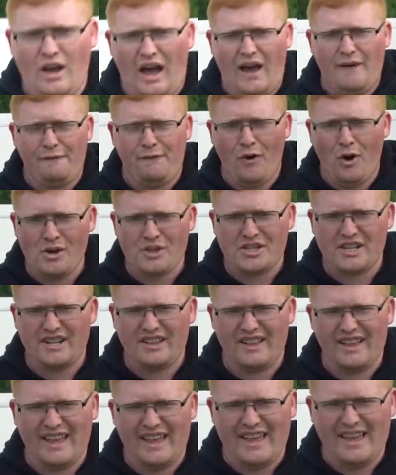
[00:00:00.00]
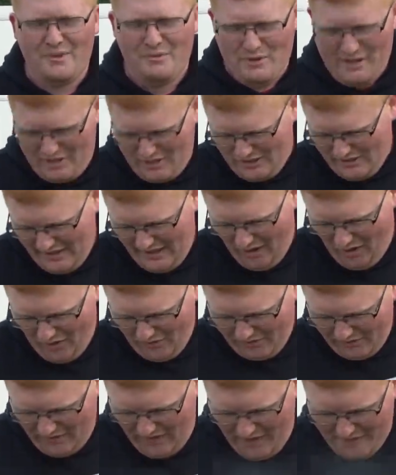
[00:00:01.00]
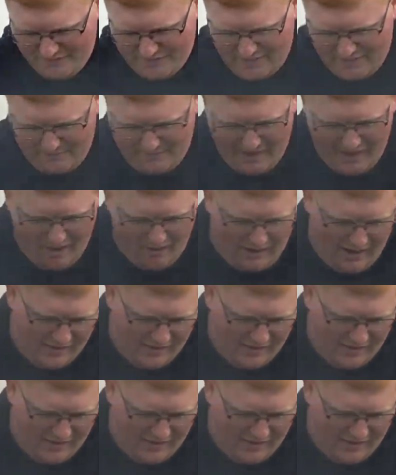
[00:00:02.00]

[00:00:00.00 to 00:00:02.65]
Unfortunately, we couldn't get all the lava to come out.